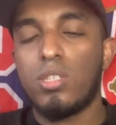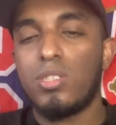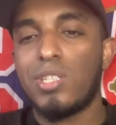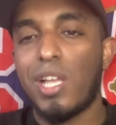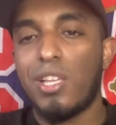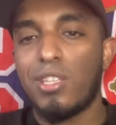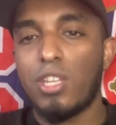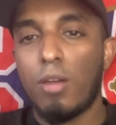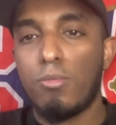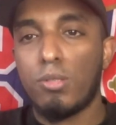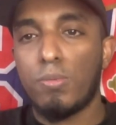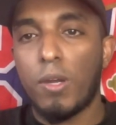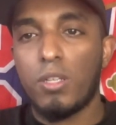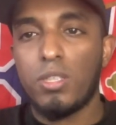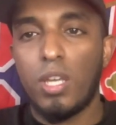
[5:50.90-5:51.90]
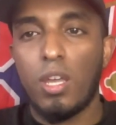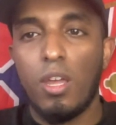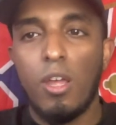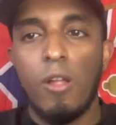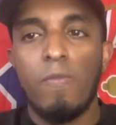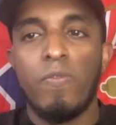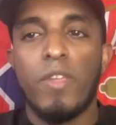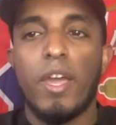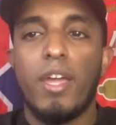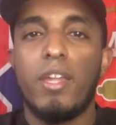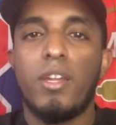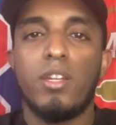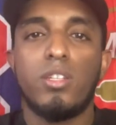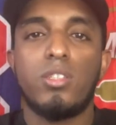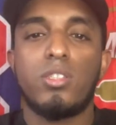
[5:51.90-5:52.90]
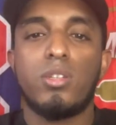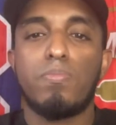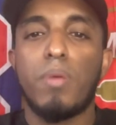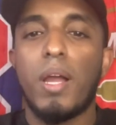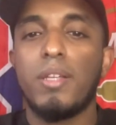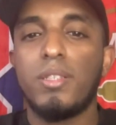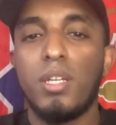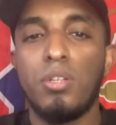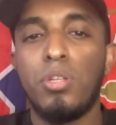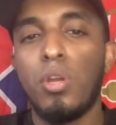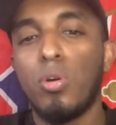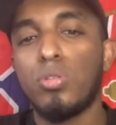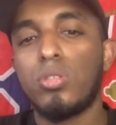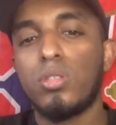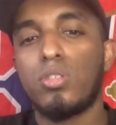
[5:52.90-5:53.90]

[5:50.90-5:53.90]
in selling Thomas Partey and surprise, and no,